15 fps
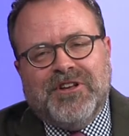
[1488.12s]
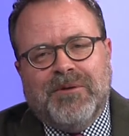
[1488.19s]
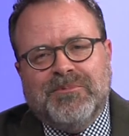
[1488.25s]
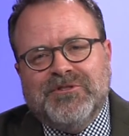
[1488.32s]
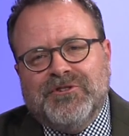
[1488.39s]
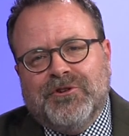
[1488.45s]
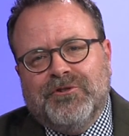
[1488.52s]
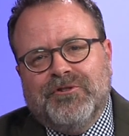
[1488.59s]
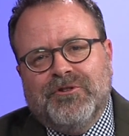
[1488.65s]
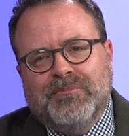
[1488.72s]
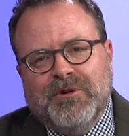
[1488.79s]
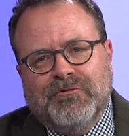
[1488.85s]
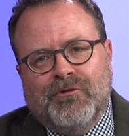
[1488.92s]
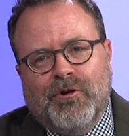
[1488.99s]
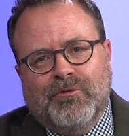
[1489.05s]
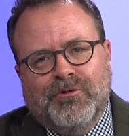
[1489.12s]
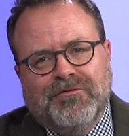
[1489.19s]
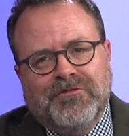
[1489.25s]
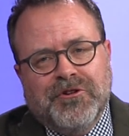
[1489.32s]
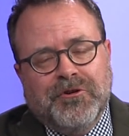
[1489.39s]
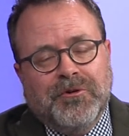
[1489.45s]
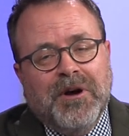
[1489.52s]
episode of the Munro
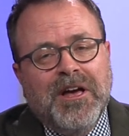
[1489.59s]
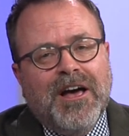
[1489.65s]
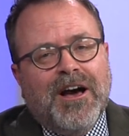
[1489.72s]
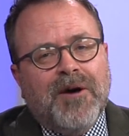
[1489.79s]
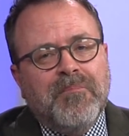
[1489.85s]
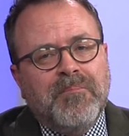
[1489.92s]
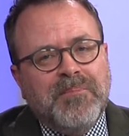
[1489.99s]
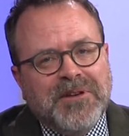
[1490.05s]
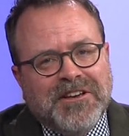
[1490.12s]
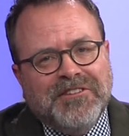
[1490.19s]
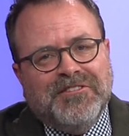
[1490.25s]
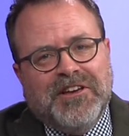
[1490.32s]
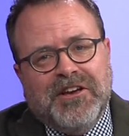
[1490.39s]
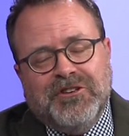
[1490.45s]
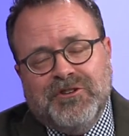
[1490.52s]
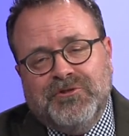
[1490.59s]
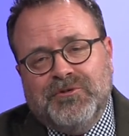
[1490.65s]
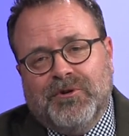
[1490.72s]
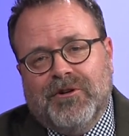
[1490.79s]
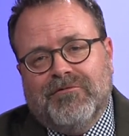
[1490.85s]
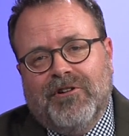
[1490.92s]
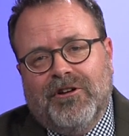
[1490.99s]
Review. A big thank you
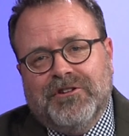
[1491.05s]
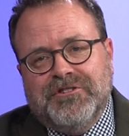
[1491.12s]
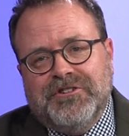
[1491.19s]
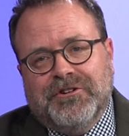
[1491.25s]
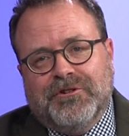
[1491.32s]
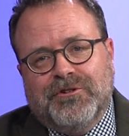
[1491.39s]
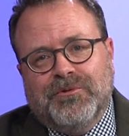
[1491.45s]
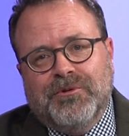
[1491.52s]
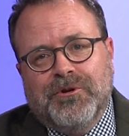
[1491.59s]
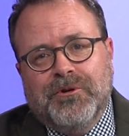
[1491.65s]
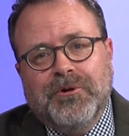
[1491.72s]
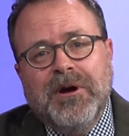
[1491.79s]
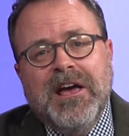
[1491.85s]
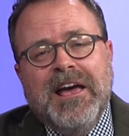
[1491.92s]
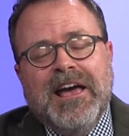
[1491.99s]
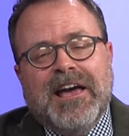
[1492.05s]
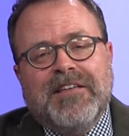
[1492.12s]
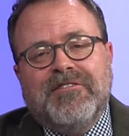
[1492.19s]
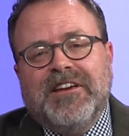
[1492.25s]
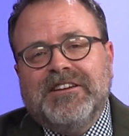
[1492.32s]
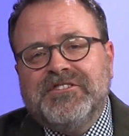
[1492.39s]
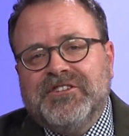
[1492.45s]
to our volunteer crew,
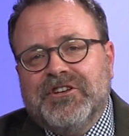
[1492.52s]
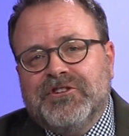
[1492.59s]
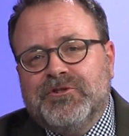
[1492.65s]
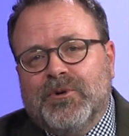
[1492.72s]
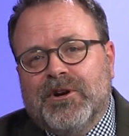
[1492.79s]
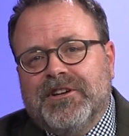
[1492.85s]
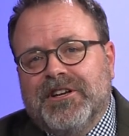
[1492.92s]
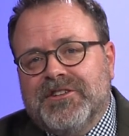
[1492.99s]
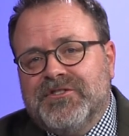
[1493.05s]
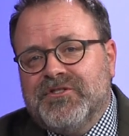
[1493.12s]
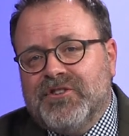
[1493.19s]
and thanks again to our guests